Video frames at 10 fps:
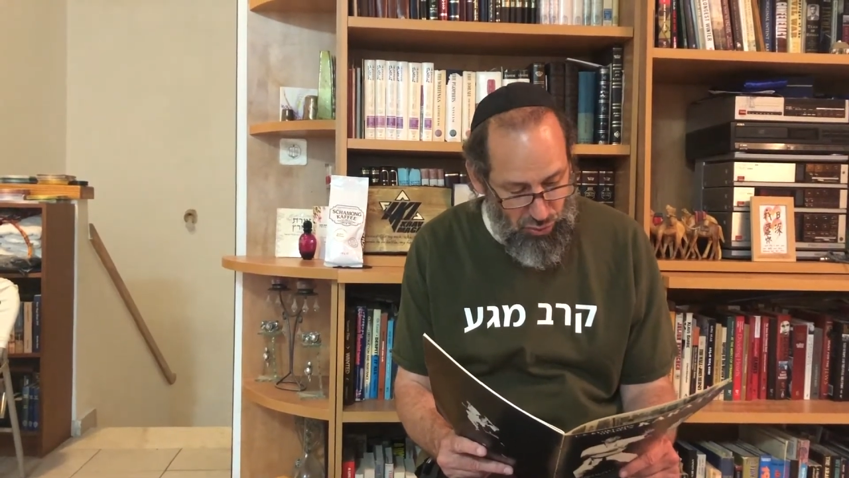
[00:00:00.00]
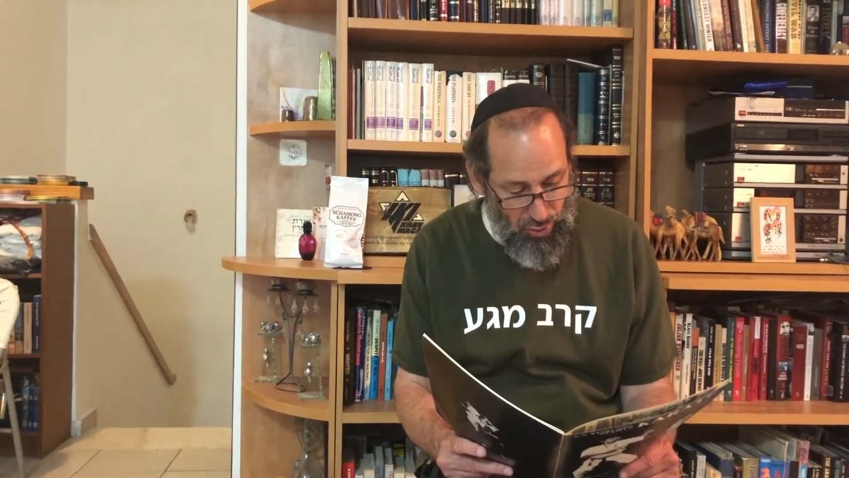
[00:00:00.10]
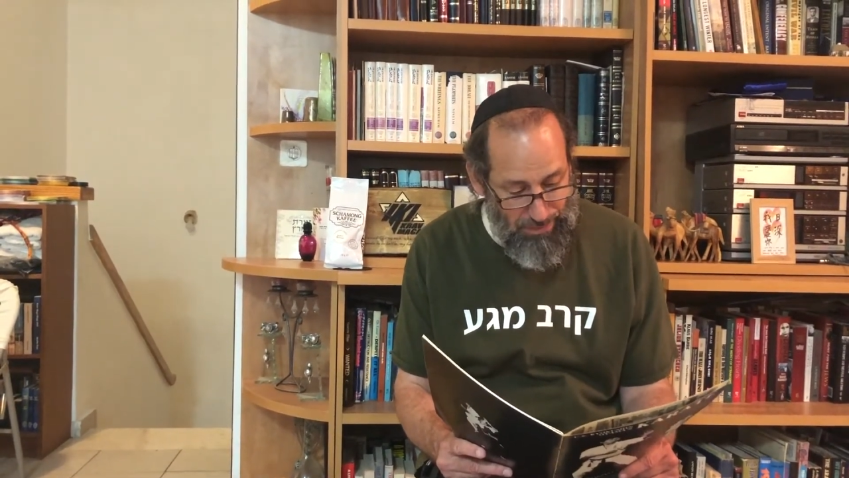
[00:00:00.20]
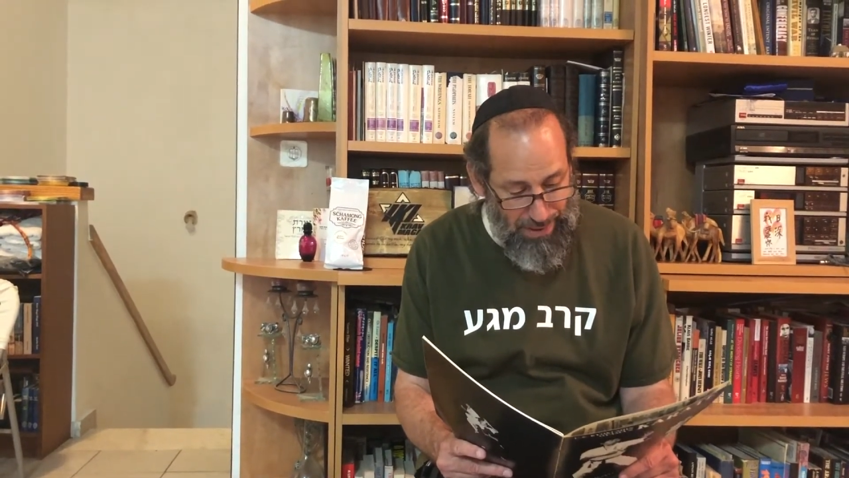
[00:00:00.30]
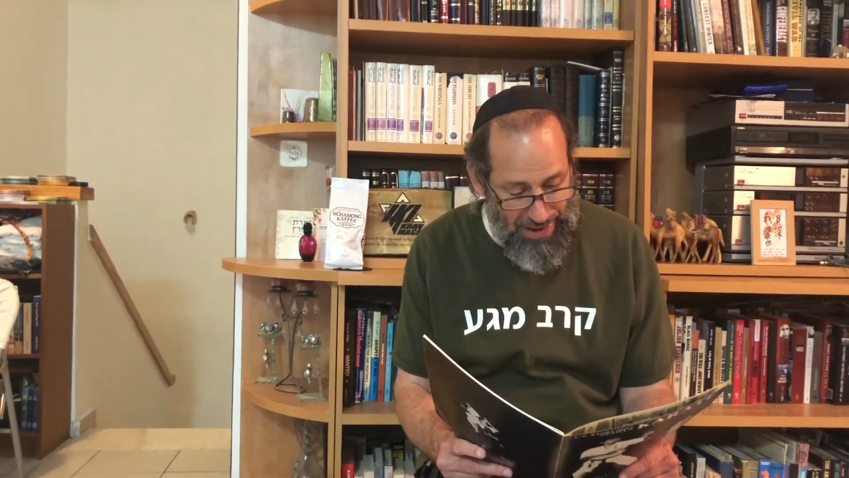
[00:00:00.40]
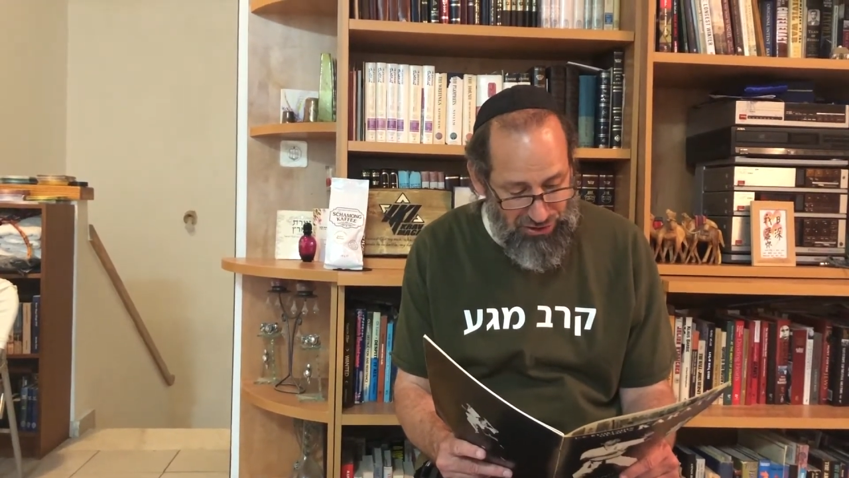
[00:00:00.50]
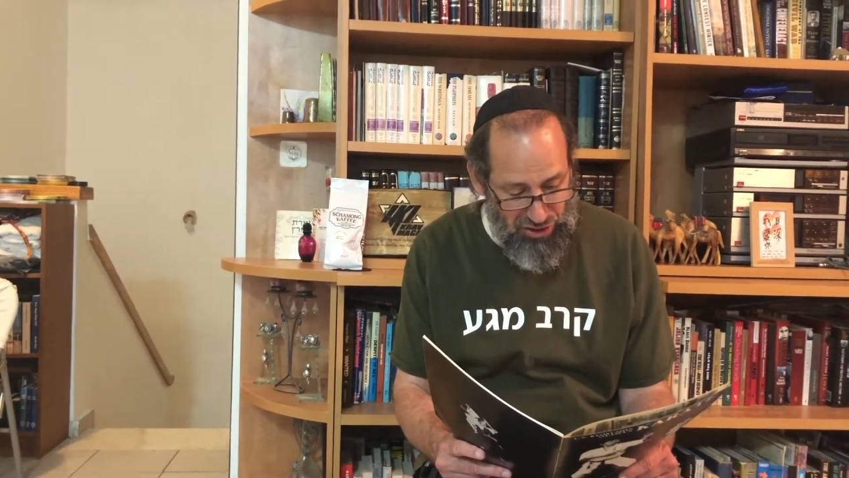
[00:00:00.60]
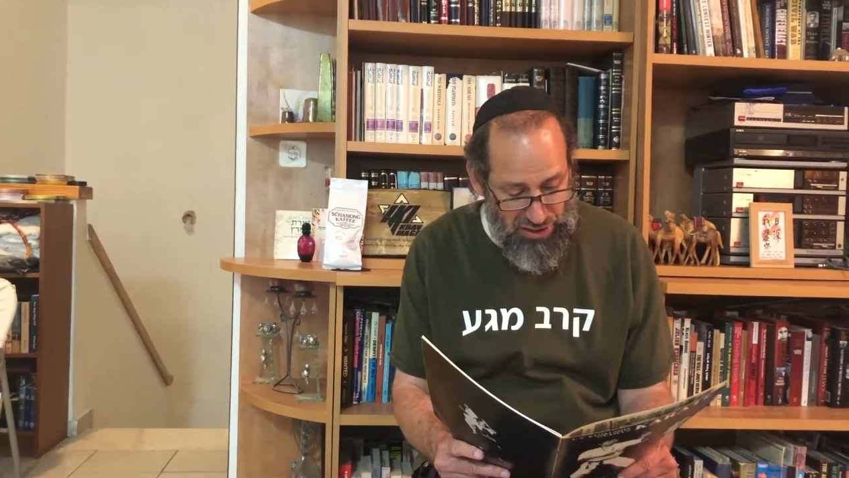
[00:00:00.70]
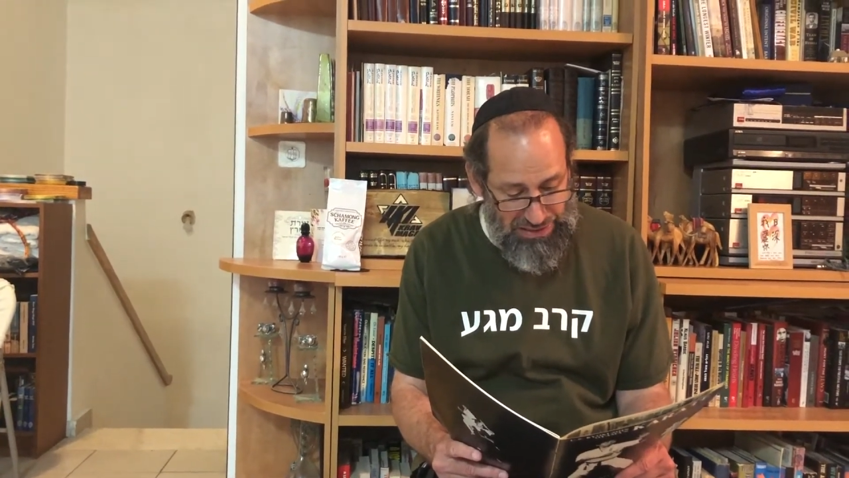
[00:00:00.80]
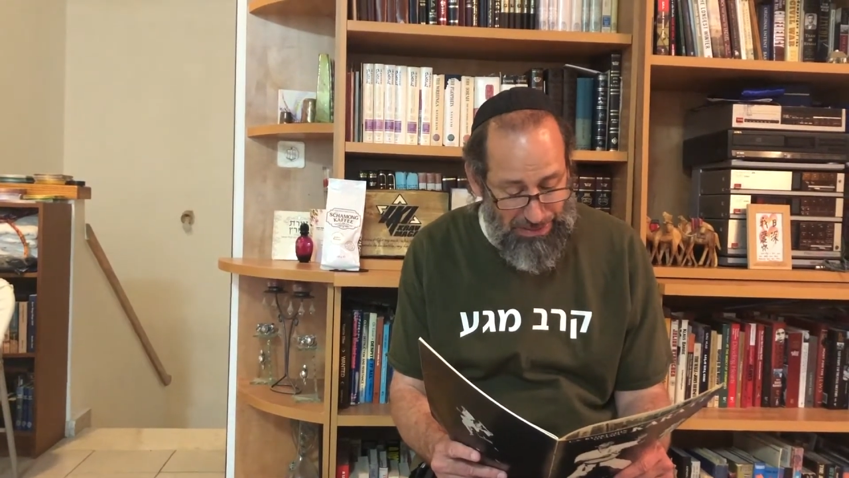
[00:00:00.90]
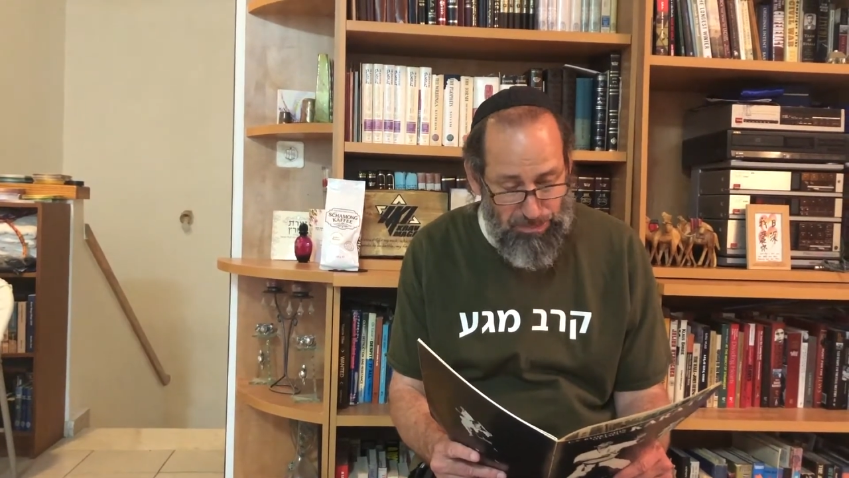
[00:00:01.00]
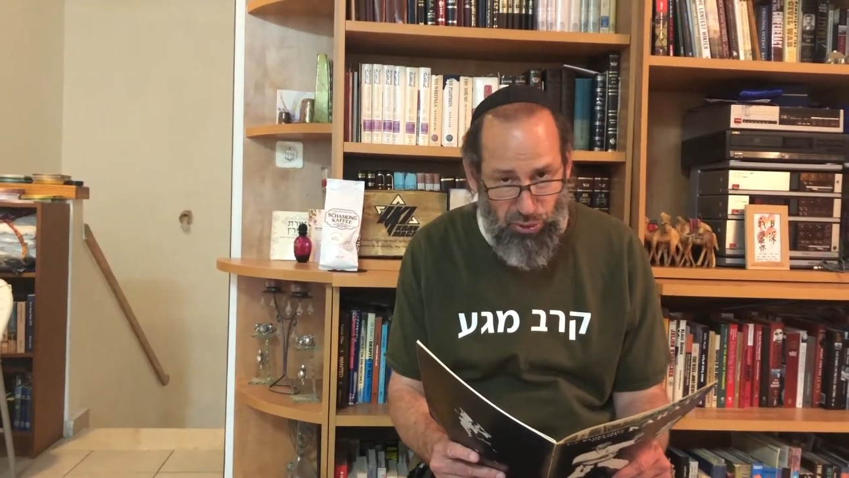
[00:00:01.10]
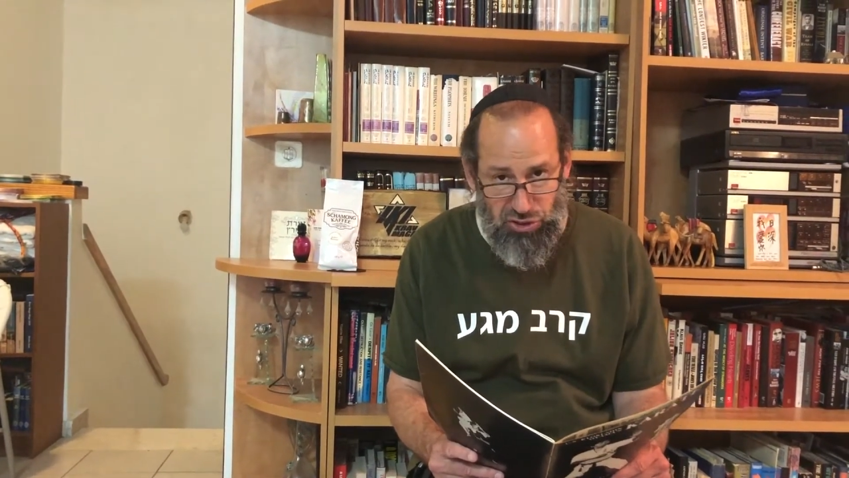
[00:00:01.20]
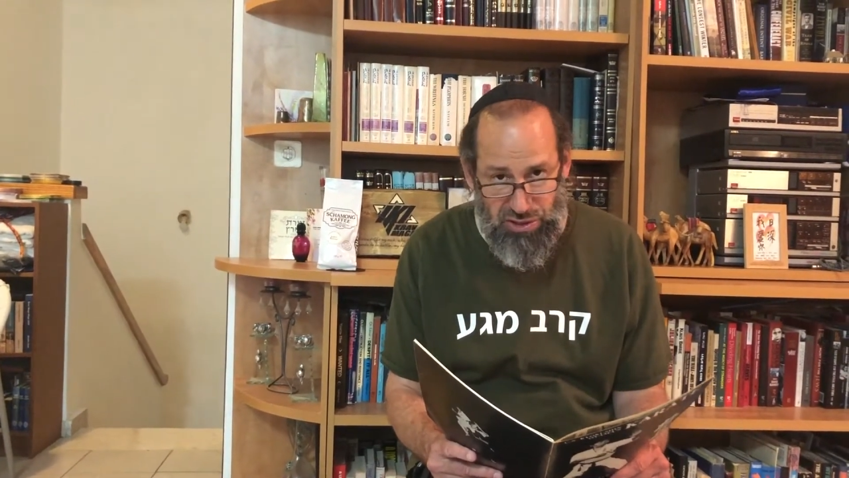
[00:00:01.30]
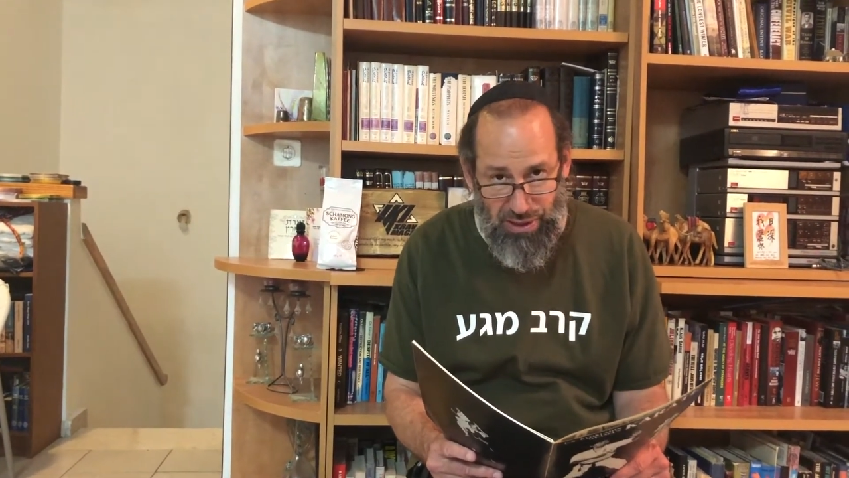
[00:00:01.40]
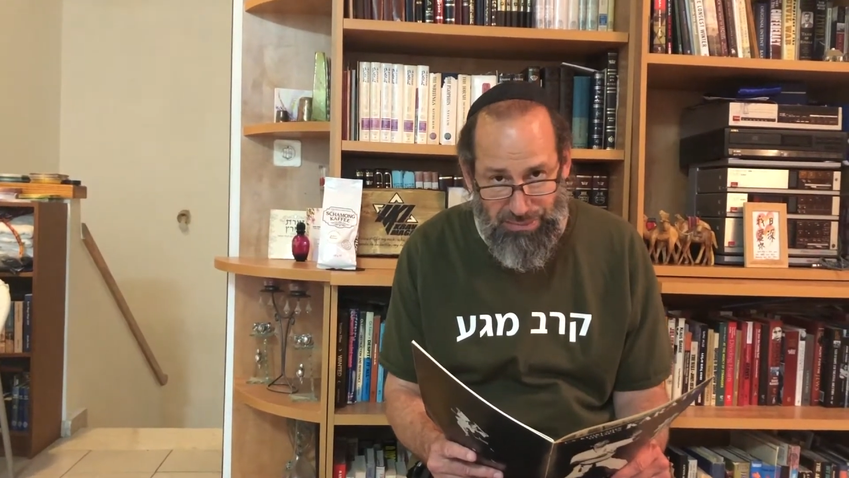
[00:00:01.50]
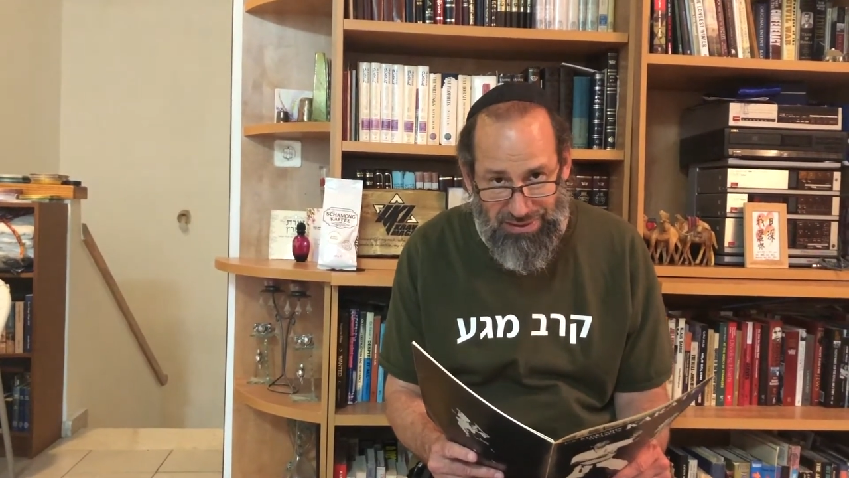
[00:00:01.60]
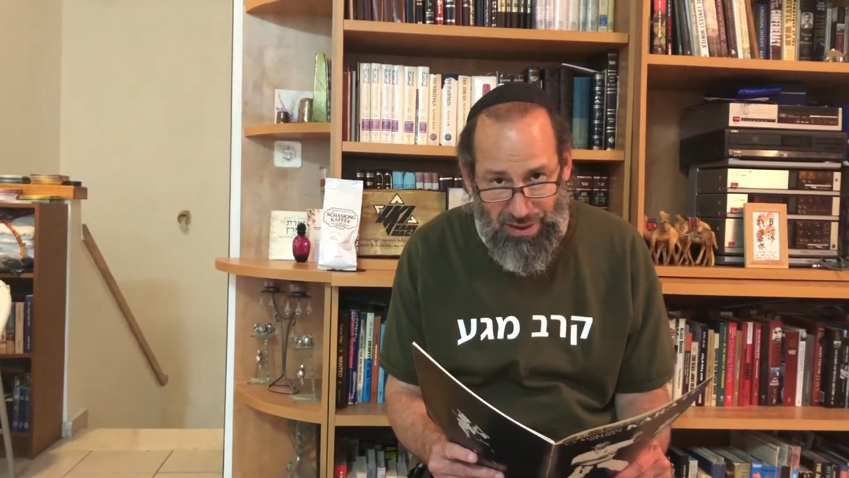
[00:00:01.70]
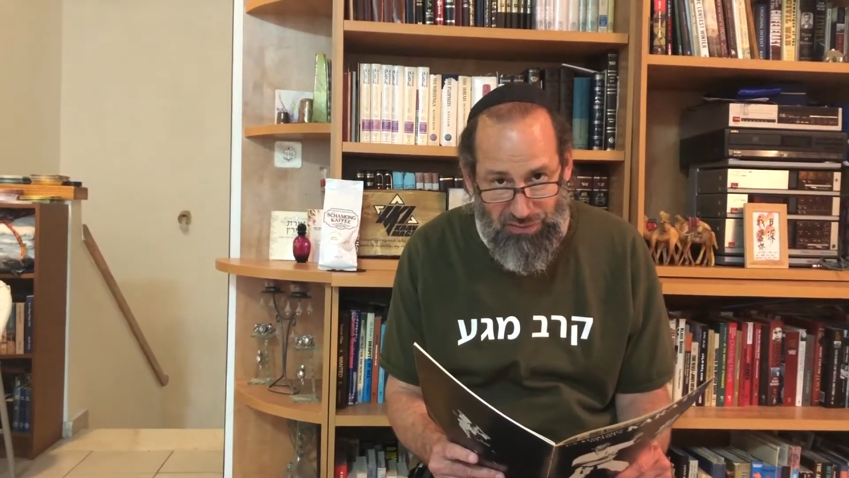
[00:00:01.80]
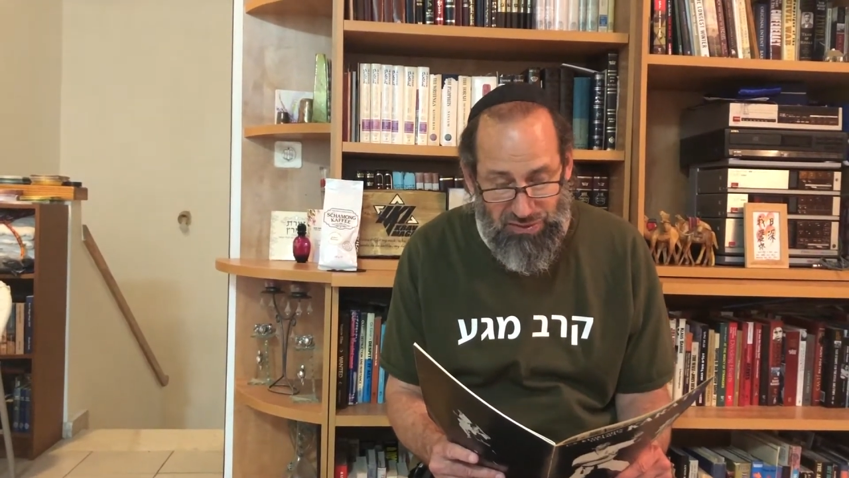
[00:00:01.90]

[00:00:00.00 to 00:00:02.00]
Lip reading: or patience to push themselves